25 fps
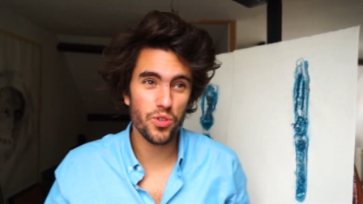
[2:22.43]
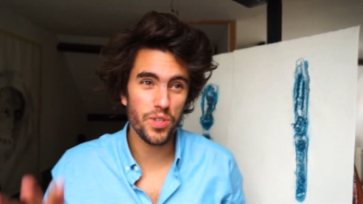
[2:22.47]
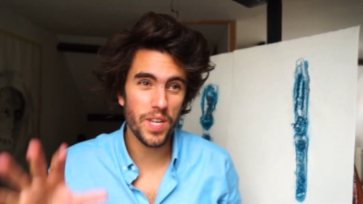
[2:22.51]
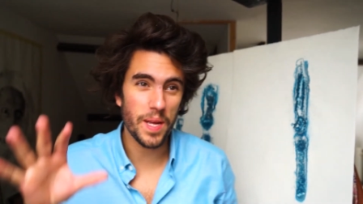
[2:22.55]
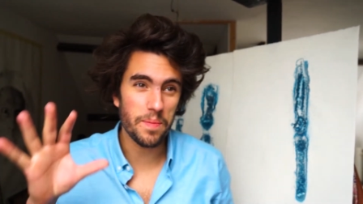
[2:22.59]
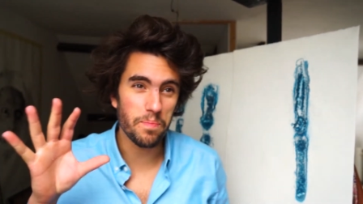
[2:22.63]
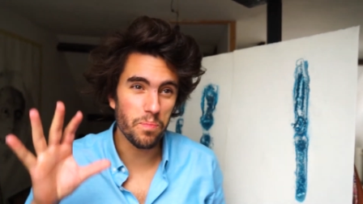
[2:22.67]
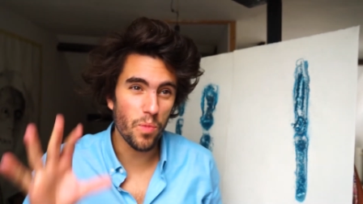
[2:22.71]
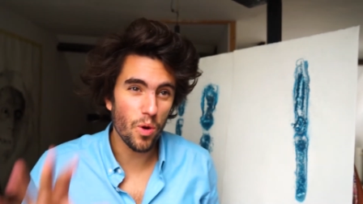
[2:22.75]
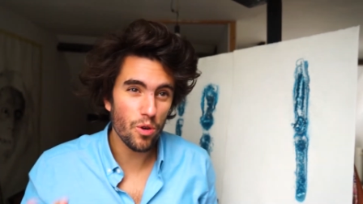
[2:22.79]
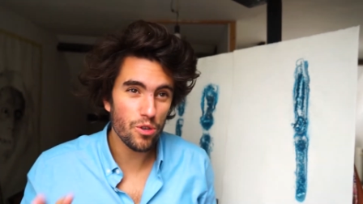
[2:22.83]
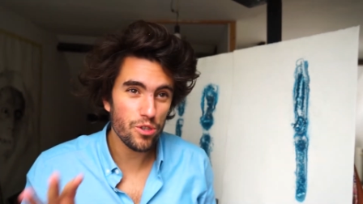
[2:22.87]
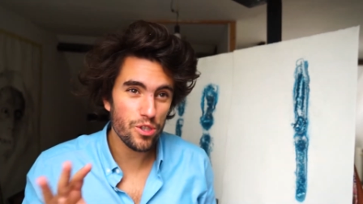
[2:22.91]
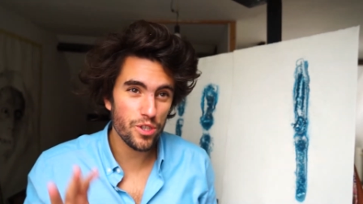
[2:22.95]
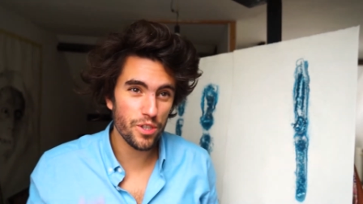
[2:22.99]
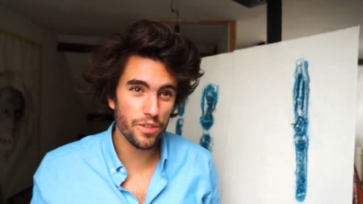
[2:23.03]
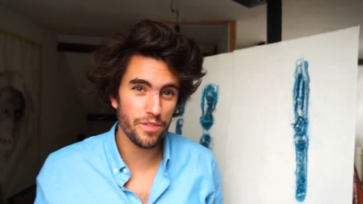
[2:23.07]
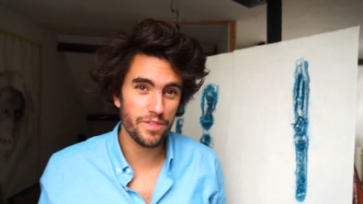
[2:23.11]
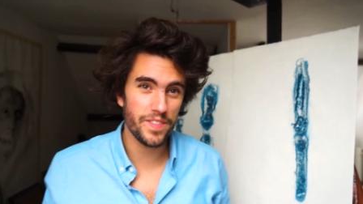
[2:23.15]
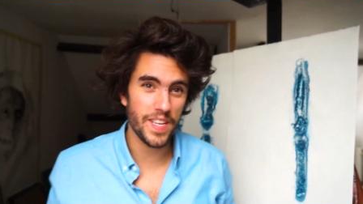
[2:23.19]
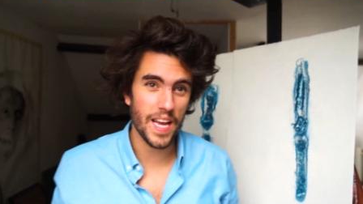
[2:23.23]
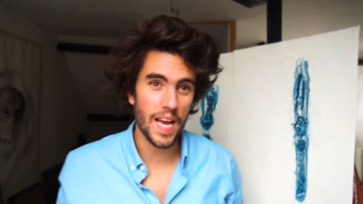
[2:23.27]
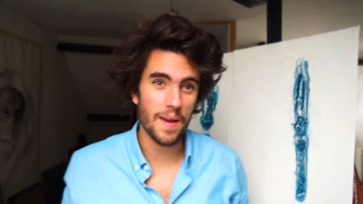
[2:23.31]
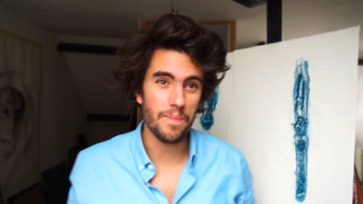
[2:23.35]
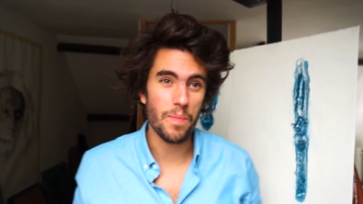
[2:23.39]
that most of
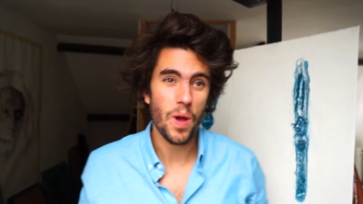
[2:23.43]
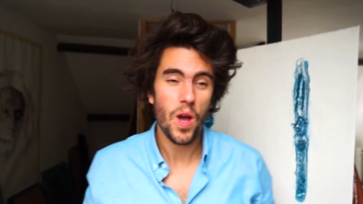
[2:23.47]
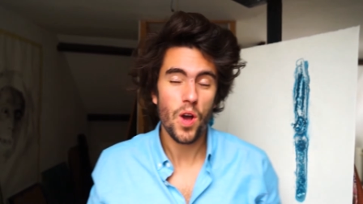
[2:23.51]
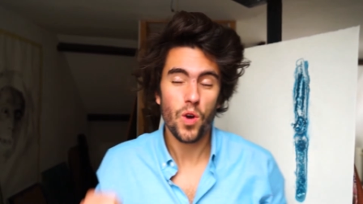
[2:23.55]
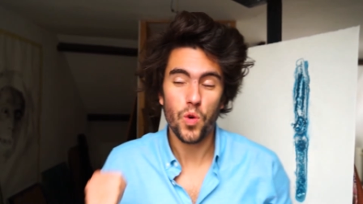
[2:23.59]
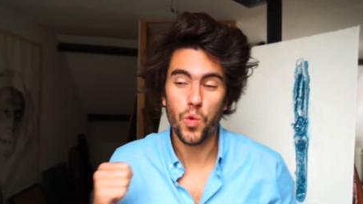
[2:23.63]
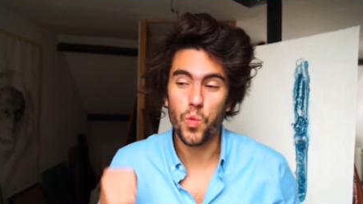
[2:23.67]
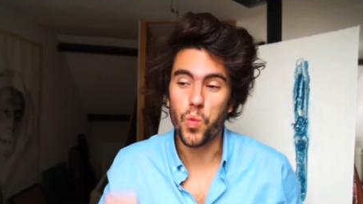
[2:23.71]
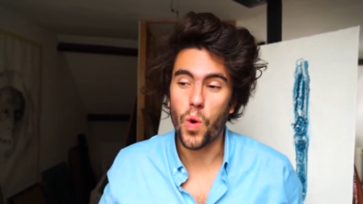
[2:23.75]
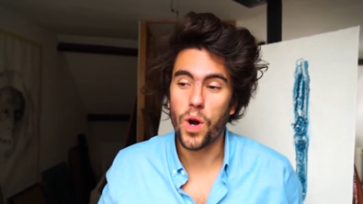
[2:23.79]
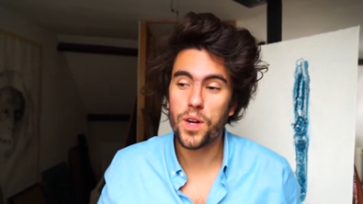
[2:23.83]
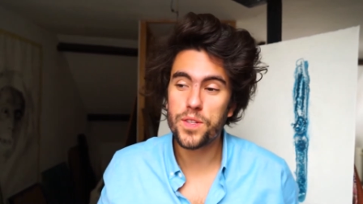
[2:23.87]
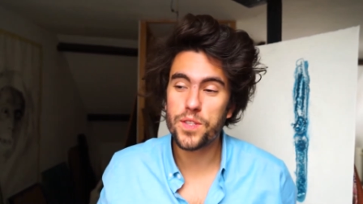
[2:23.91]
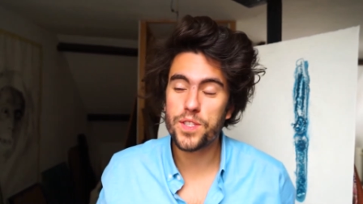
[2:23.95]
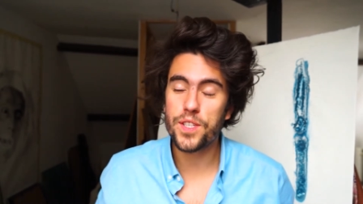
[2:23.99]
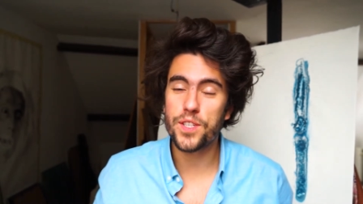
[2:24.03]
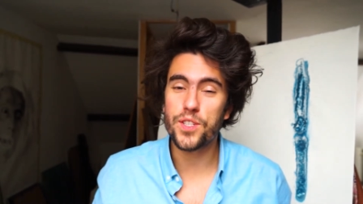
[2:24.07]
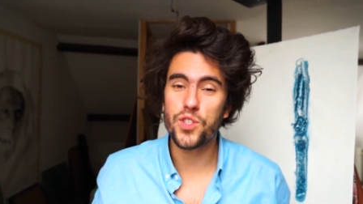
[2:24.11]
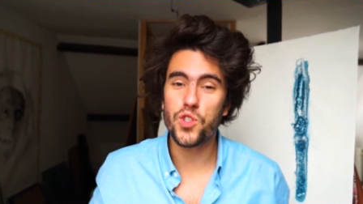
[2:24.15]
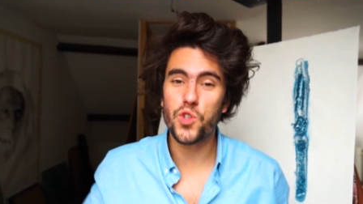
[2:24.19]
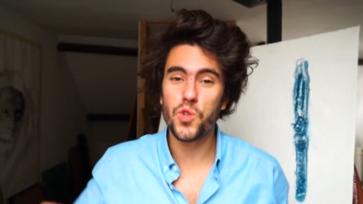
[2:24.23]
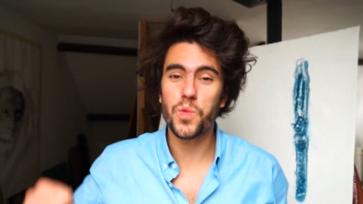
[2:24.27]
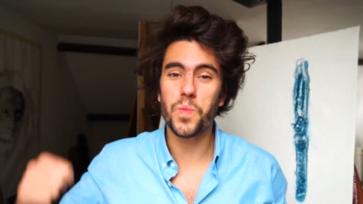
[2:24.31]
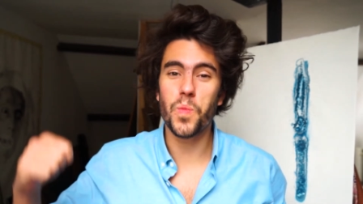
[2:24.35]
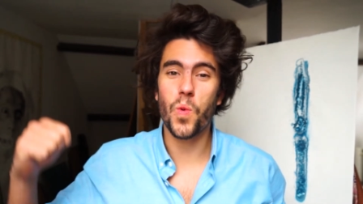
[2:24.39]
them want to
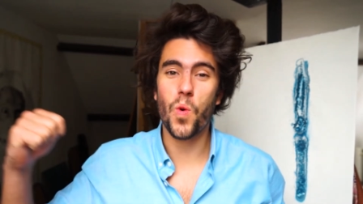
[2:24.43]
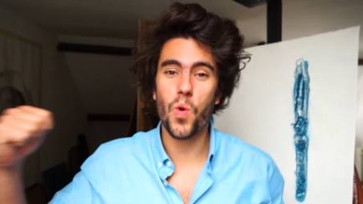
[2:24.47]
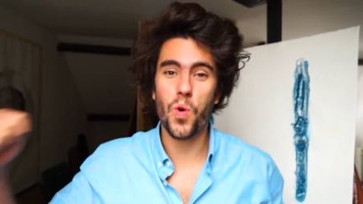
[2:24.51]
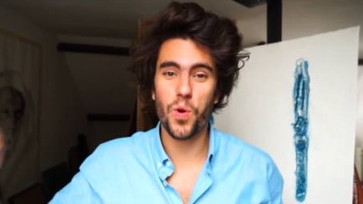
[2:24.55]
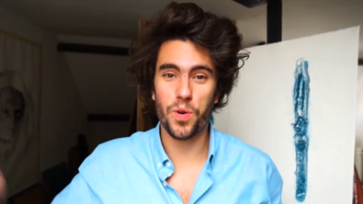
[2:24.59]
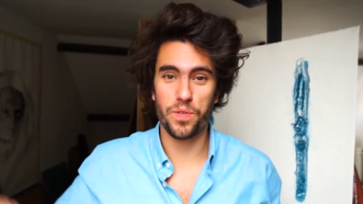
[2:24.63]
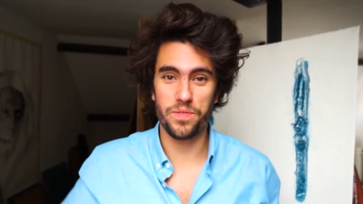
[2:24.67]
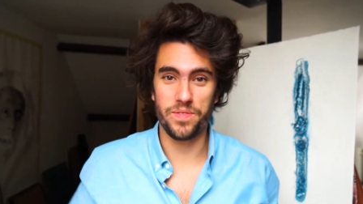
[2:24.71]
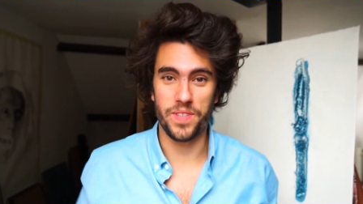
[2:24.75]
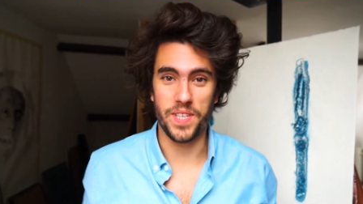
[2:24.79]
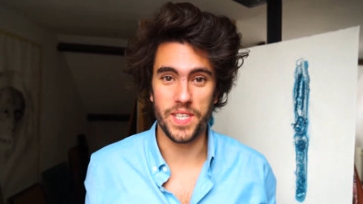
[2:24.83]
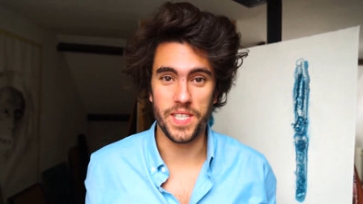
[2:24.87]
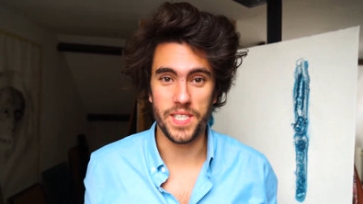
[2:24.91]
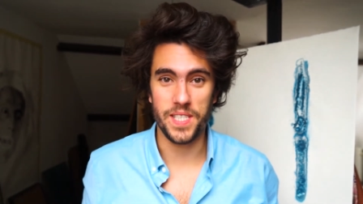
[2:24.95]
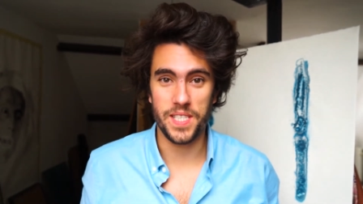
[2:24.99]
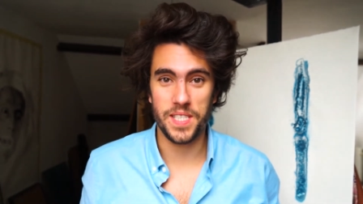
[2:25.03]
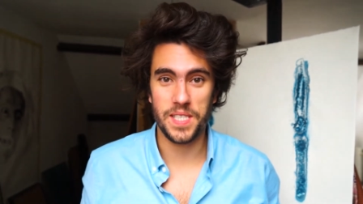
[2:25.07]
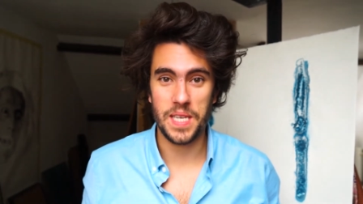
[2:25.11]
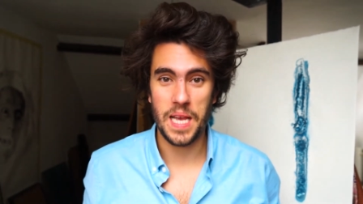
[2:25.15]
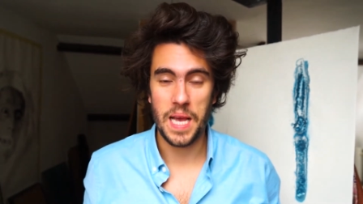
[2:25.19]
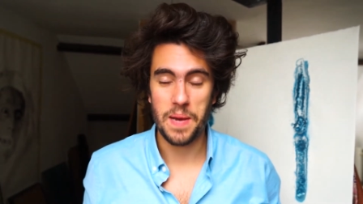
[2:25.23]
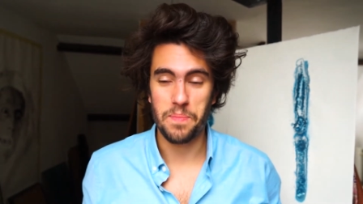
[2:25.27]
do more of this,